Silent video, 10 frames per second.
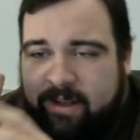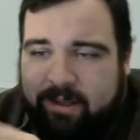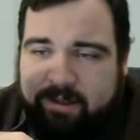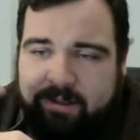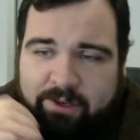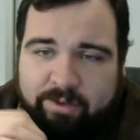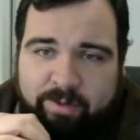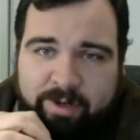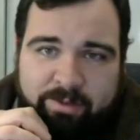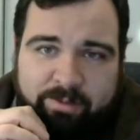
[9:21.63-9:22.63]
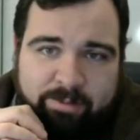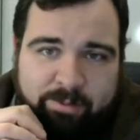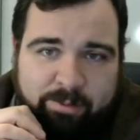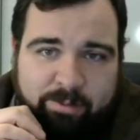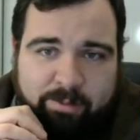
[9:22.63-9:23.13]
say you're running
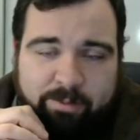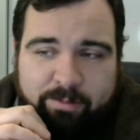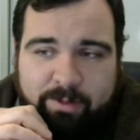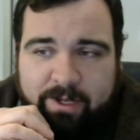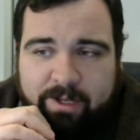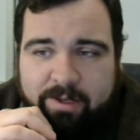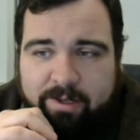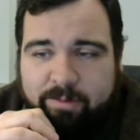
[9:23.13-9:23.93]
through the rain